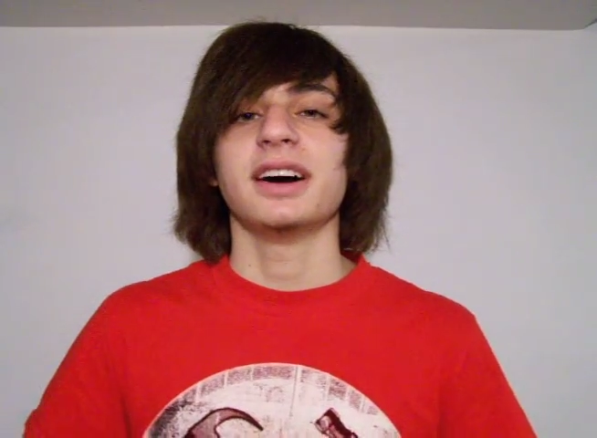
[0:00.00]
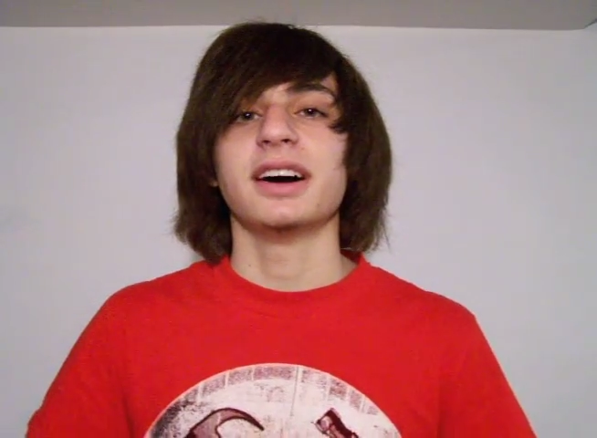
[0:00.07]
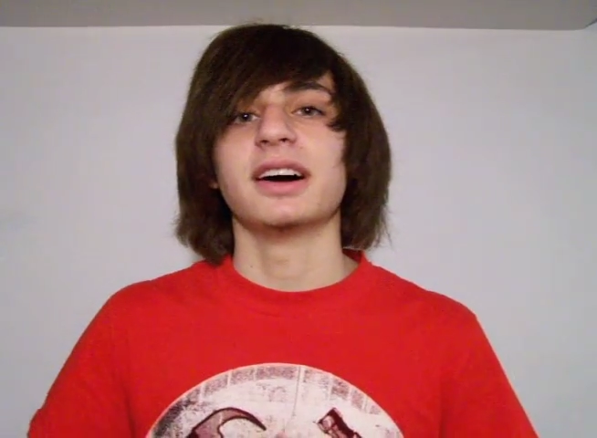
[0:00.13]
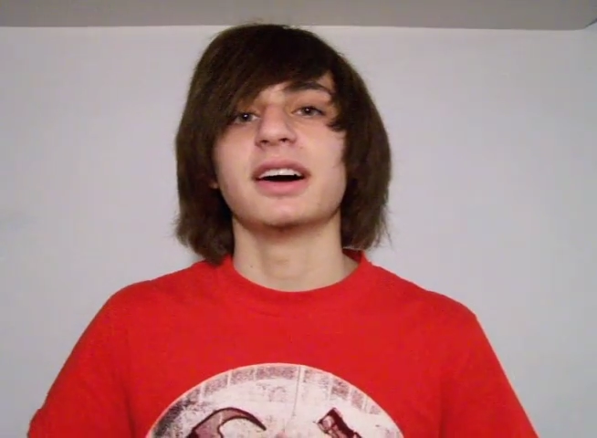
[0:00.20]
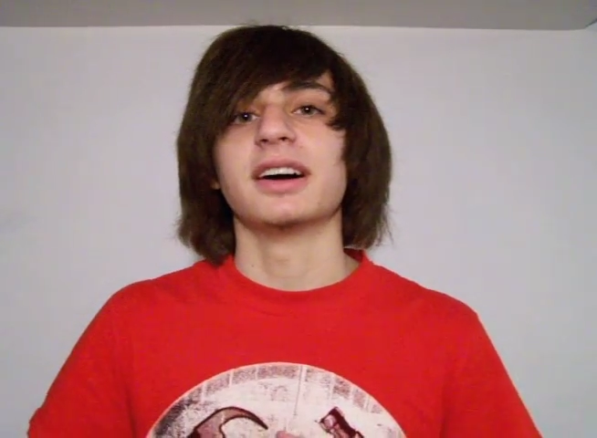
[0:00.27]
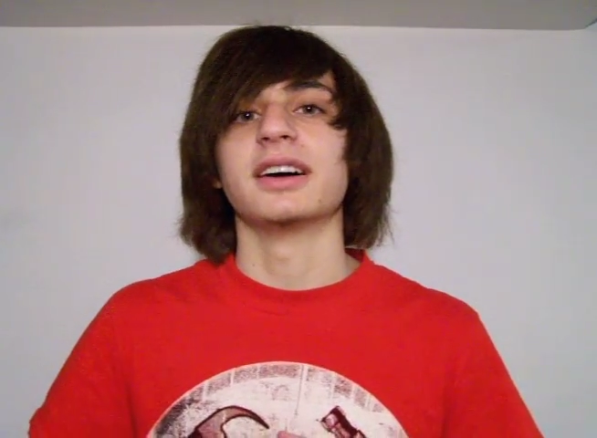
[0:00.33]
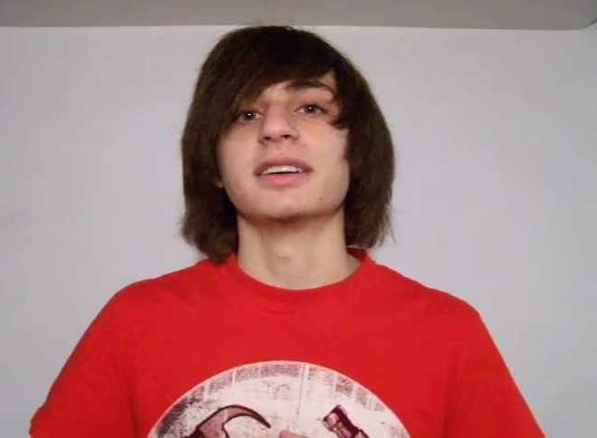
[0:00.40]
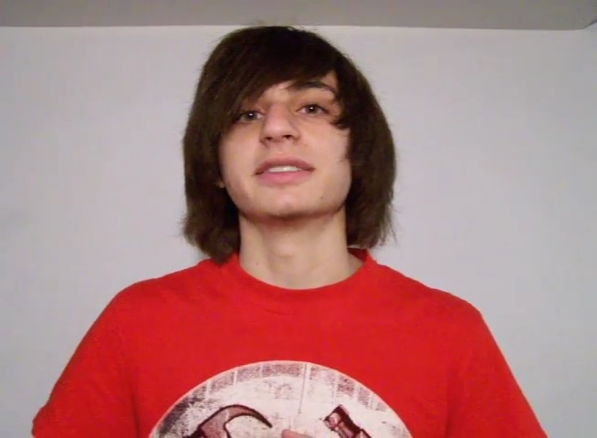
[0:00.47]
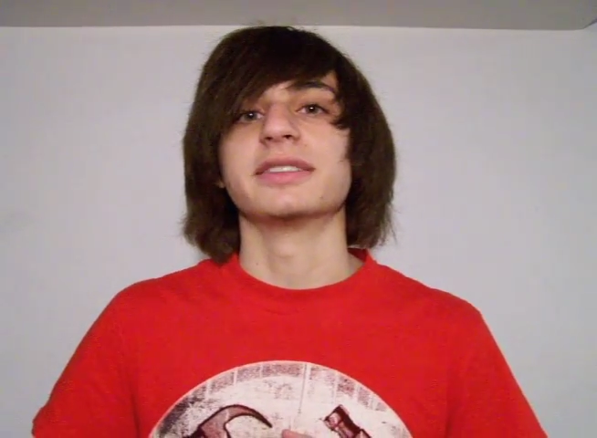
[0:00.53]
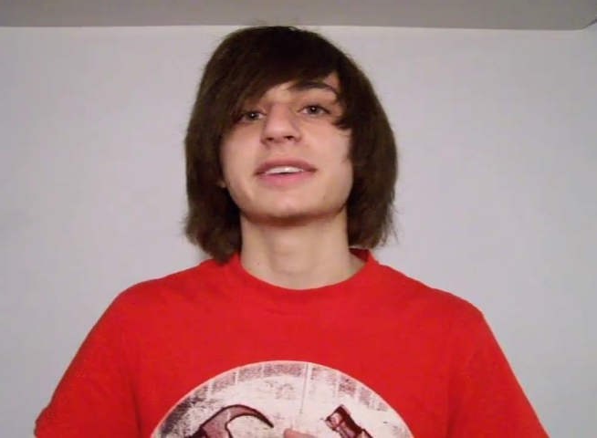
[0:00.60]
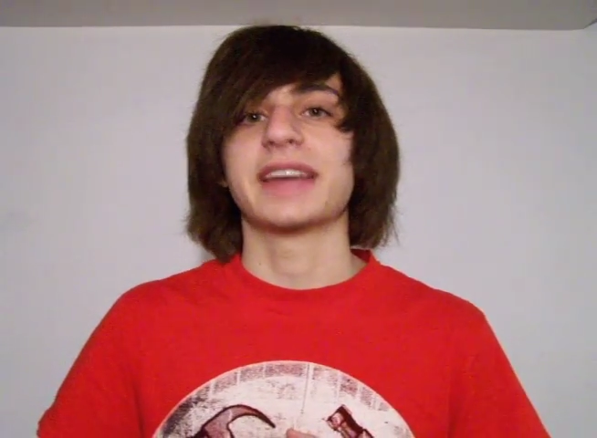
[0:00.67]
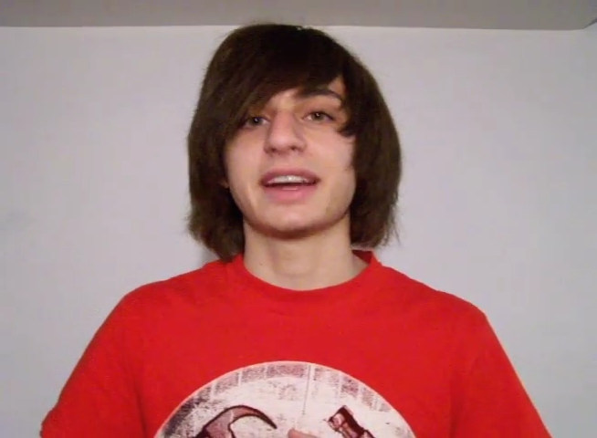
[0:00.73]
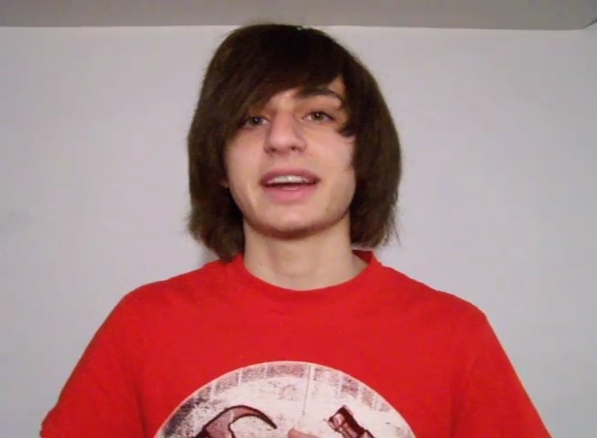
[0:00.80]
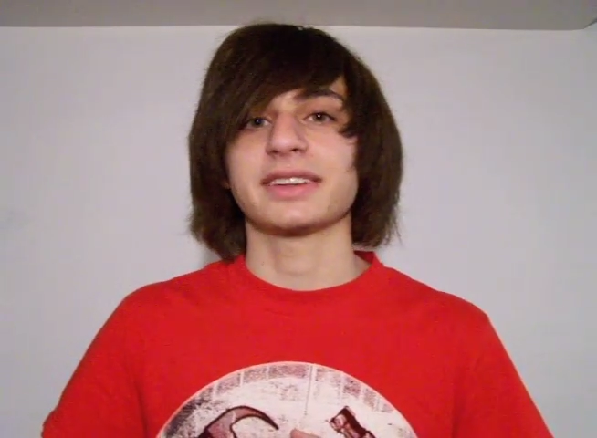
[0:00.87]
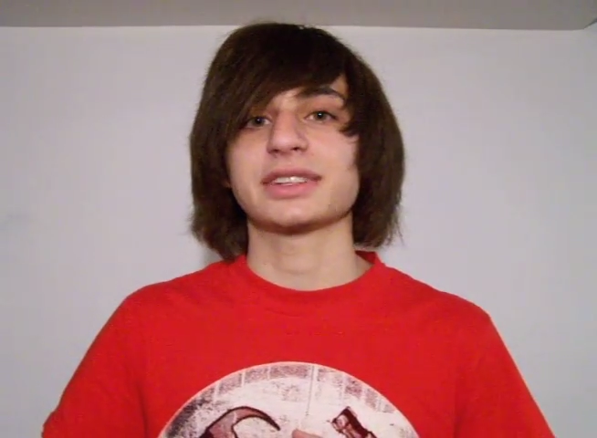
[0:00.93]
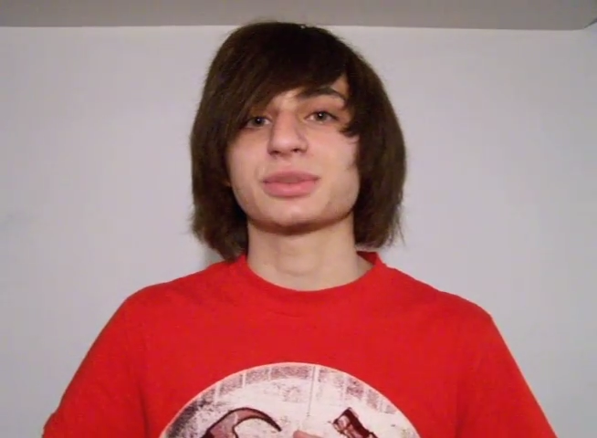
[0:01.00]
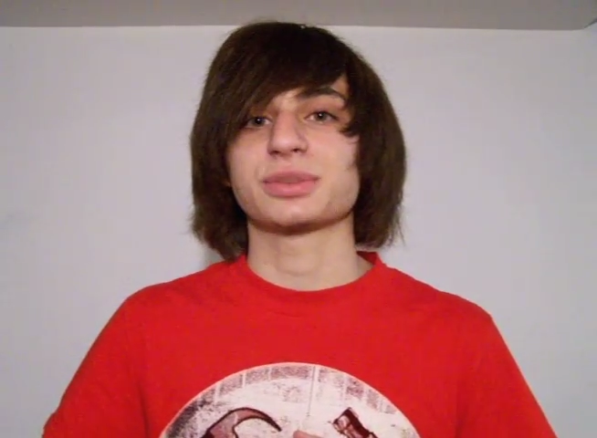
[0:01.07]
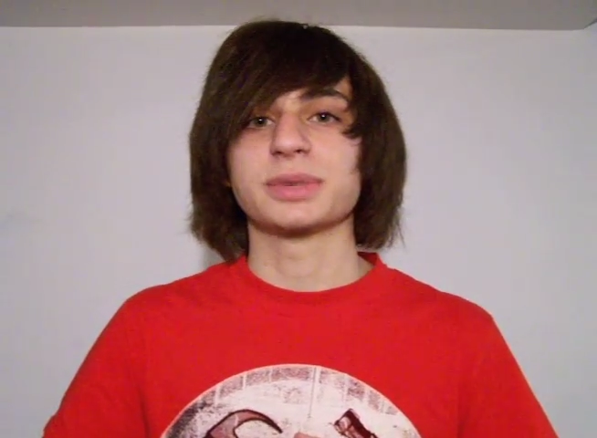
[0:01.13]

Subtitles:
of Careless